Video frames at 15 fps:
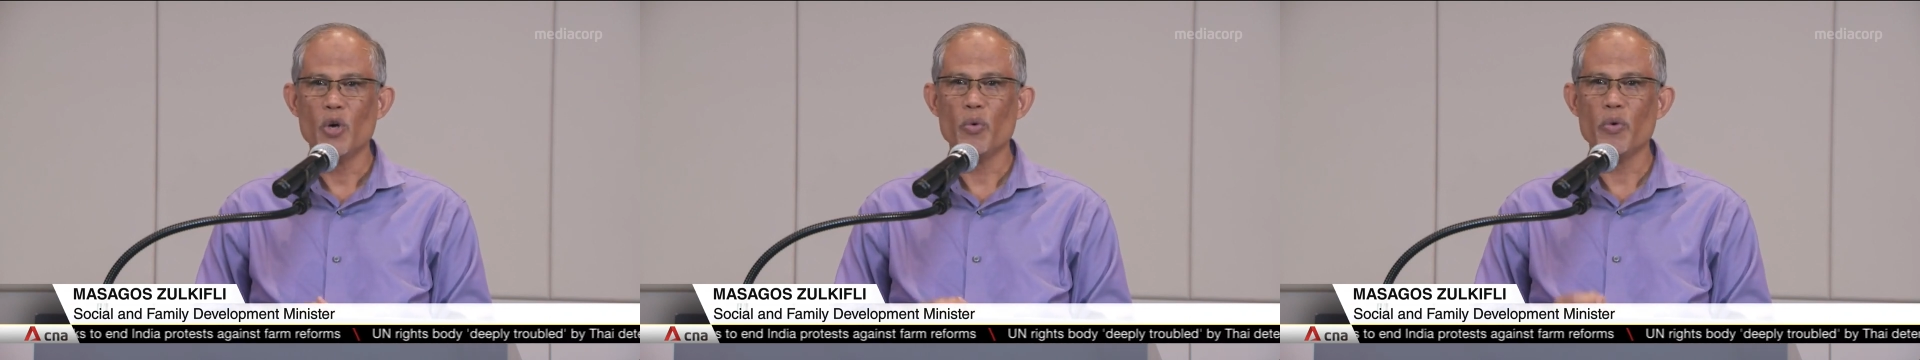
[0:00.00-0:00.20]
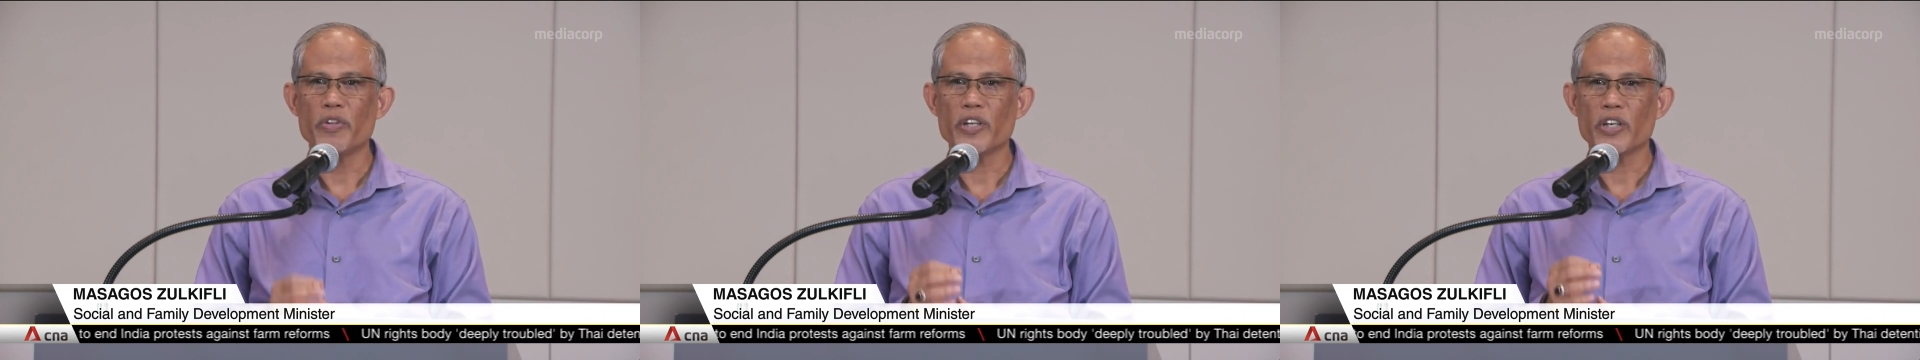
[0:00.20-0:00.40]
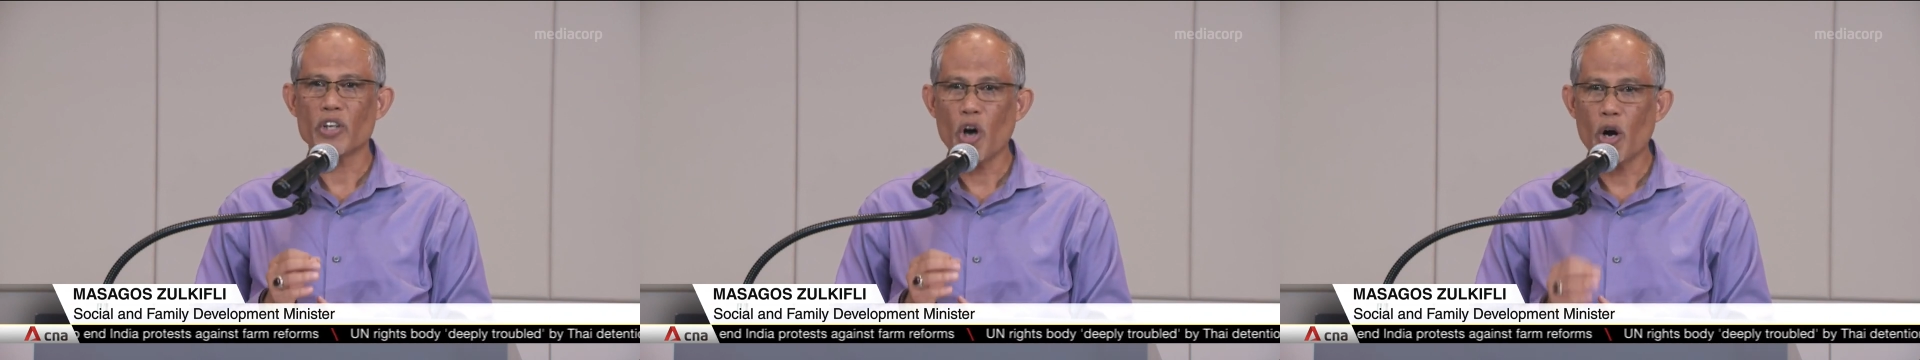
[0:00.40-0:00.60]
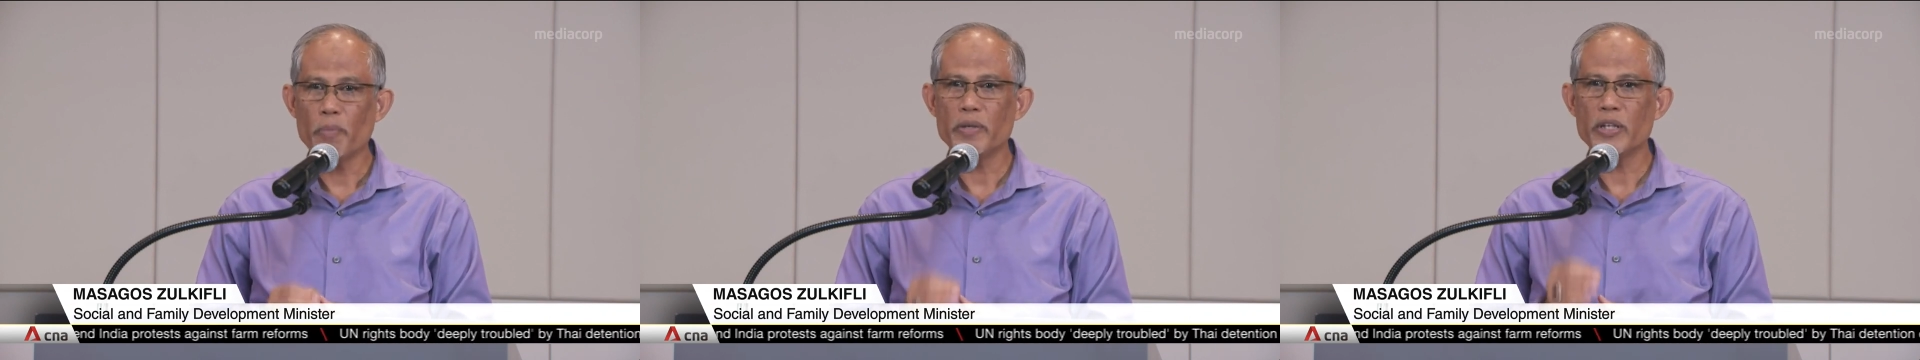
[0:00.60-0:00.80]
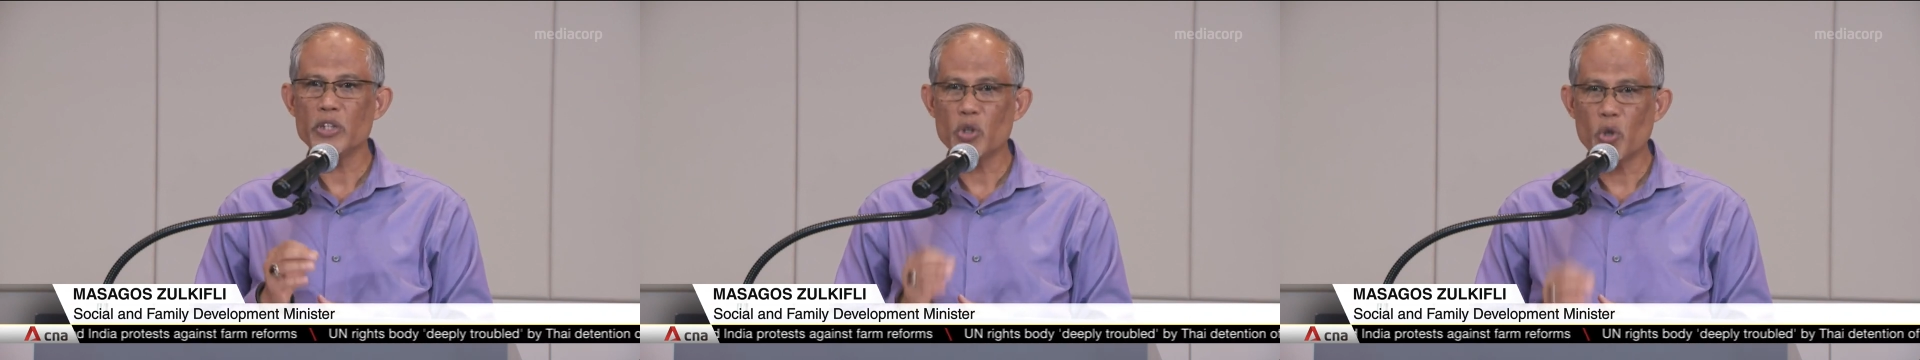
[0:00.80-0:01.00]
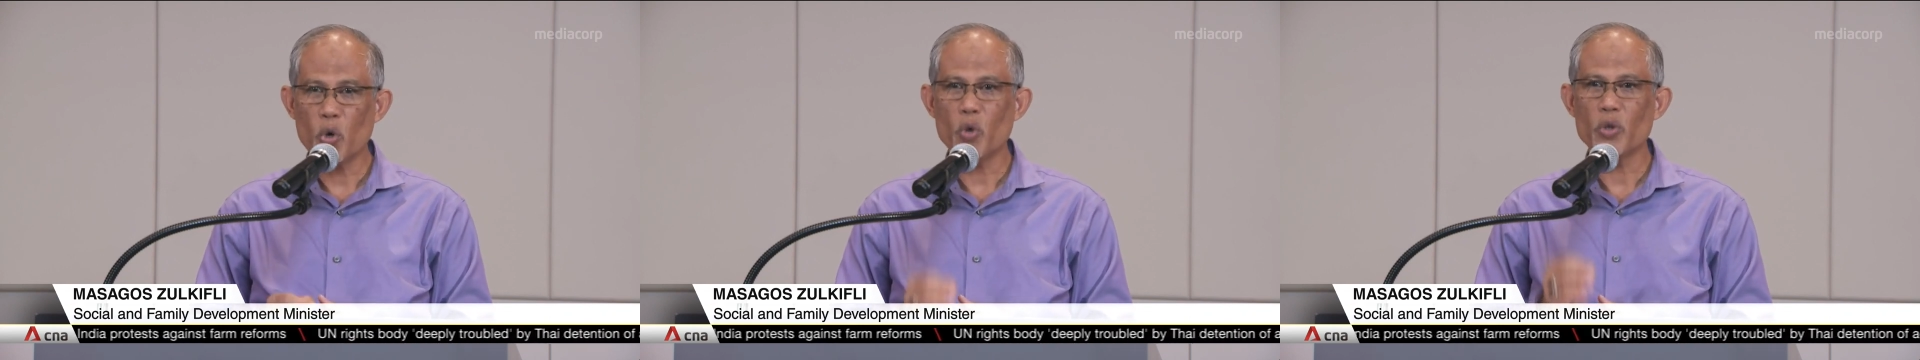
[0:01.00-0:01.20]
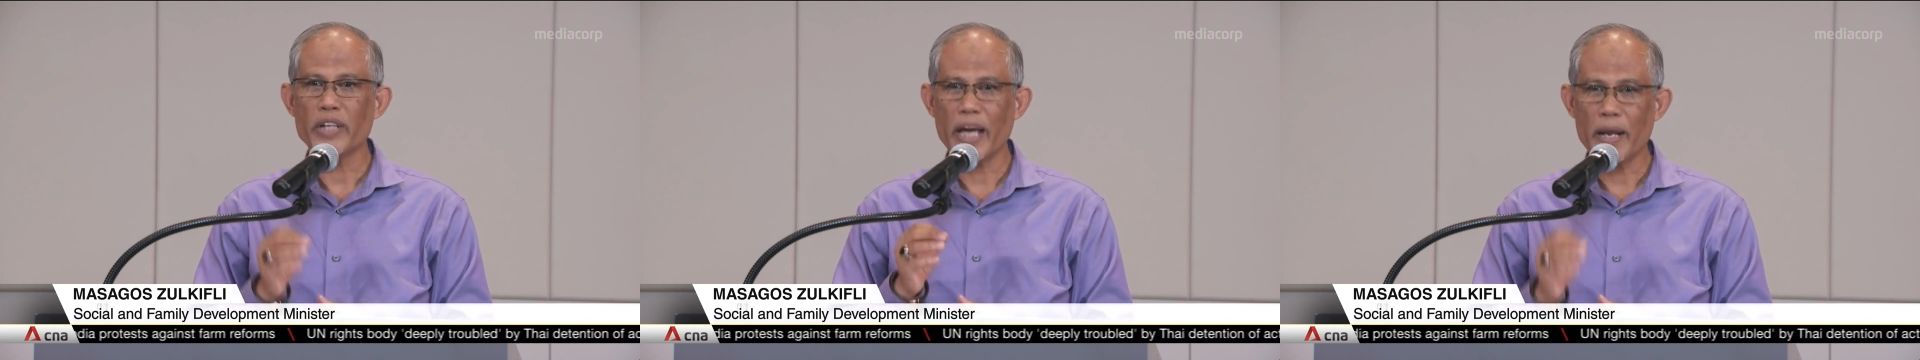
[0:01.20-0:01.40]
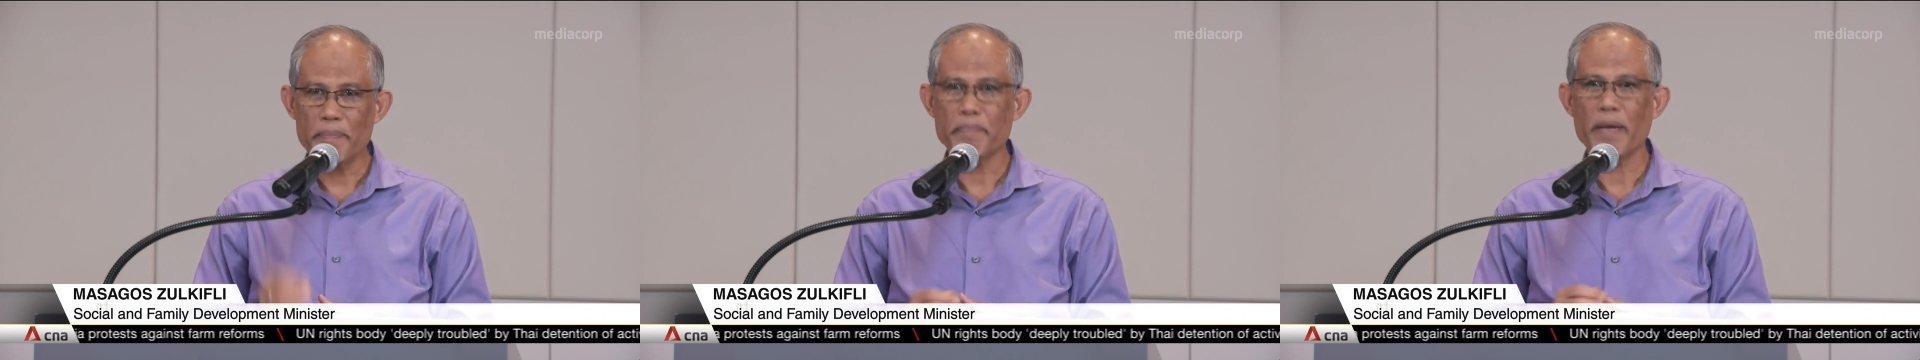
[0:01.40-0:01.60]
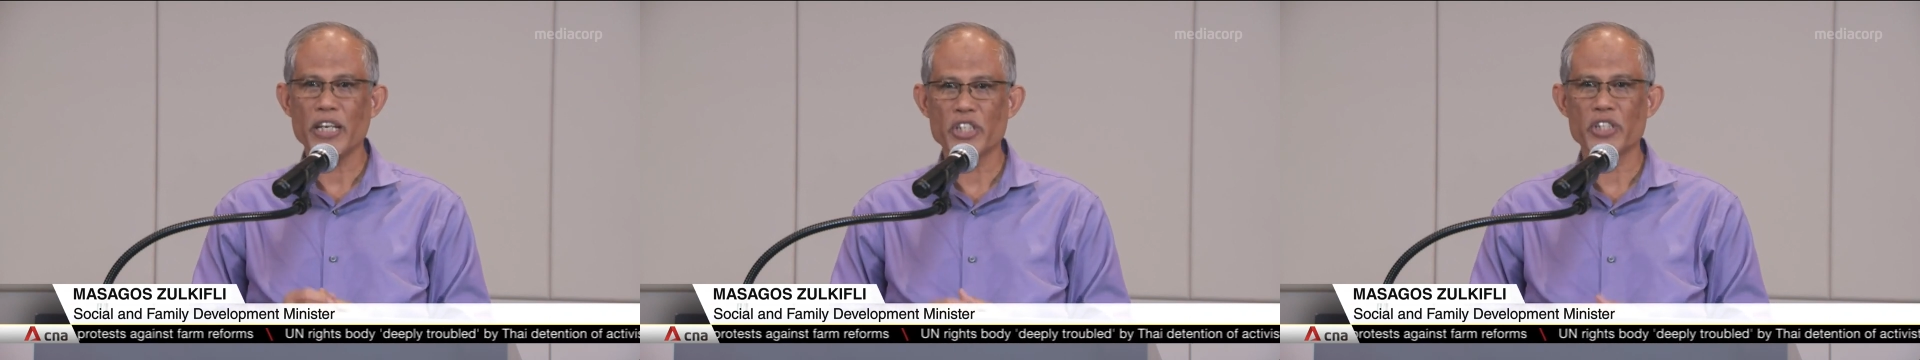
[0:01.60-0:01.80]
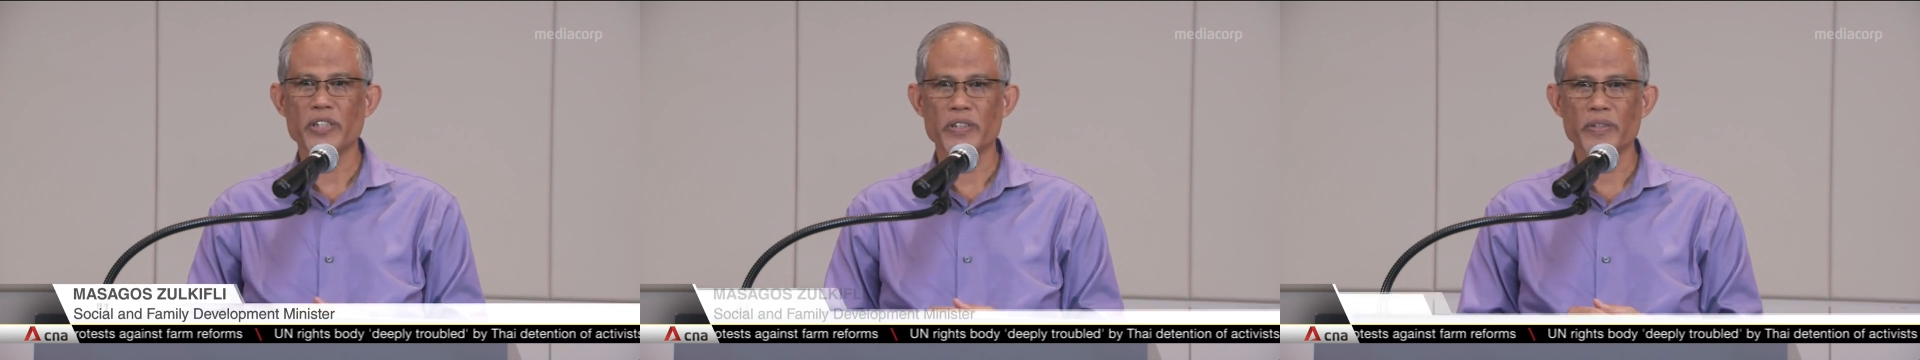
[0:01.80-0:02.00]
with a common goal and
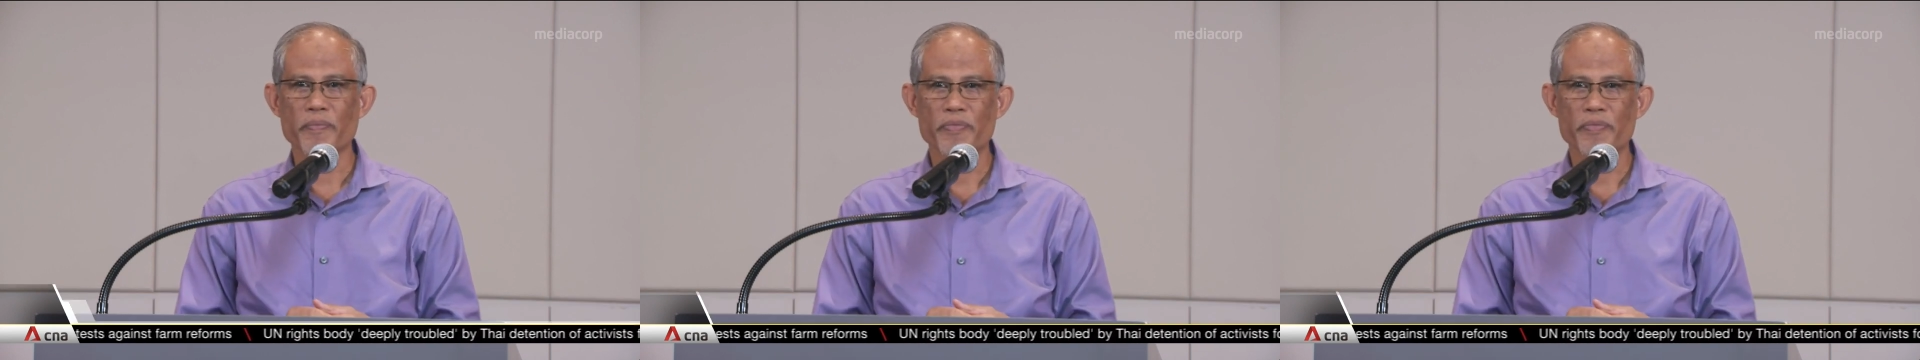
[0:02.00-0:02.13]
passion